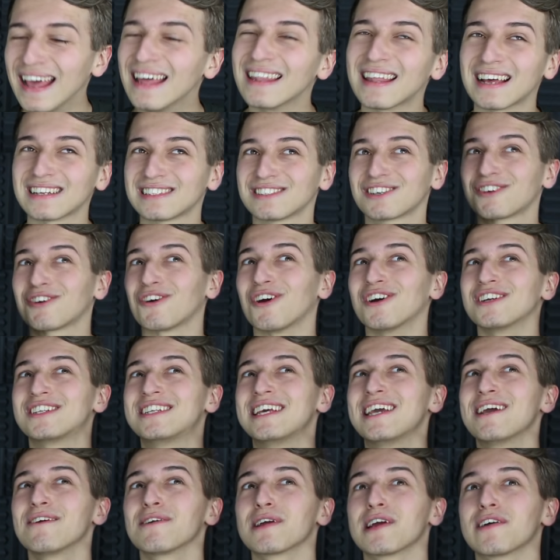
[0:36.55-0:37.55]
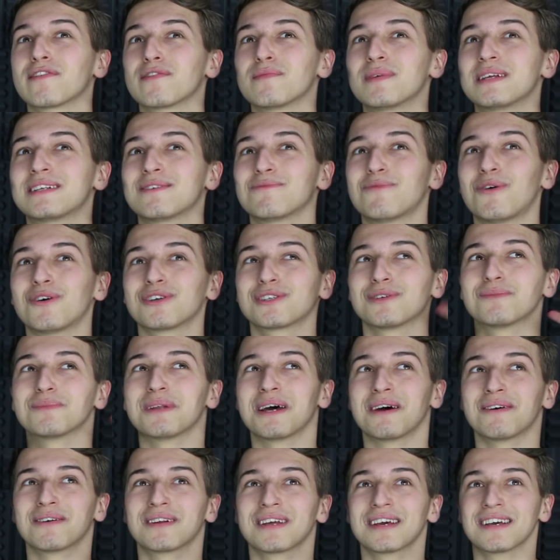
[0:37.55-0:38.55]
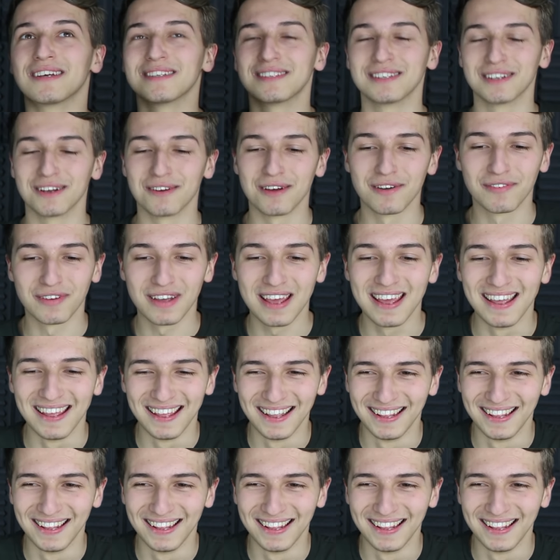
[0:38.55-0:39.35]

that's the criteria for me to watch them nowadays. You know, if it